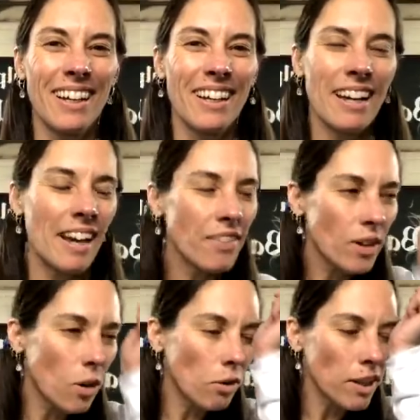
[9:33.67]
Yeah, the
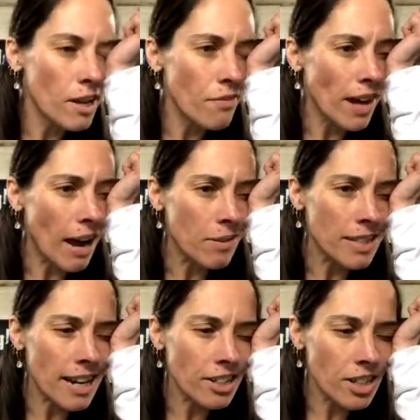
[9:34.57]
gold leafing, I was
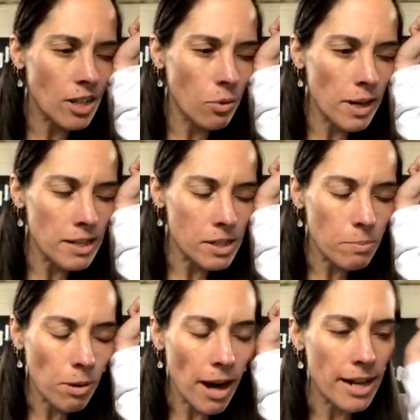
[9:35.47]
actually quite
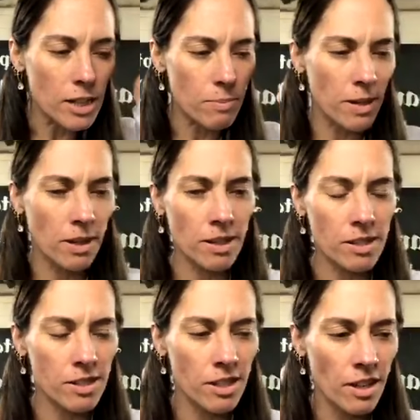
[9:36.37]
surprised
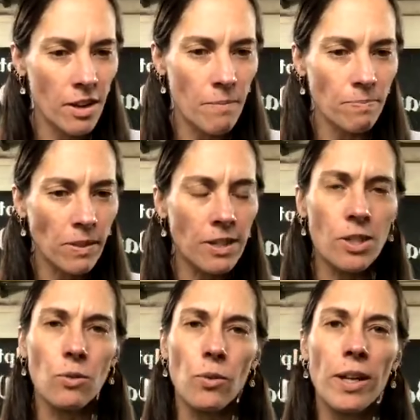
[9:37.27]
because it's a
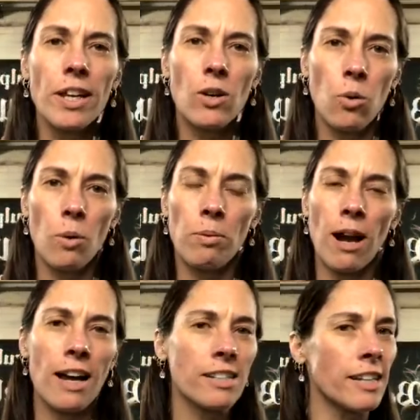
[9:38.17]
really cool
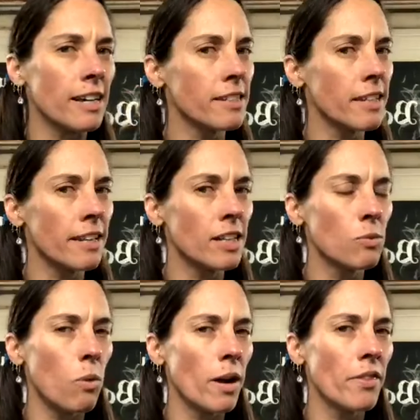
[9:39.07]
process, and it's
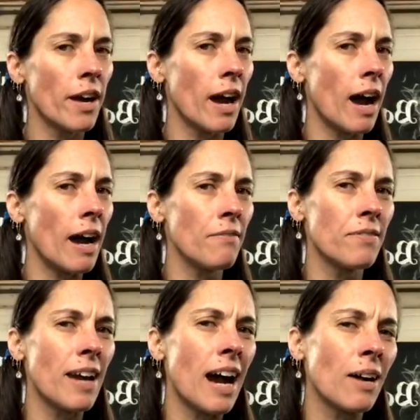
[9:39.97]
one that I've
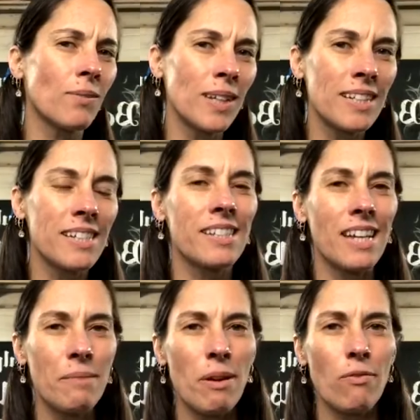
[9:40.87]
not really
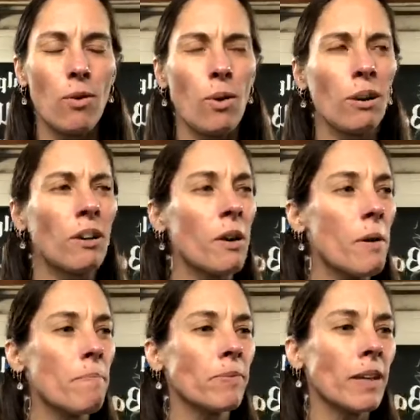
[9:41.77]
seen before.
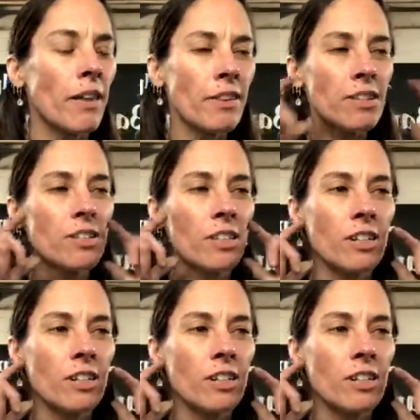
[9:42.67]
And there's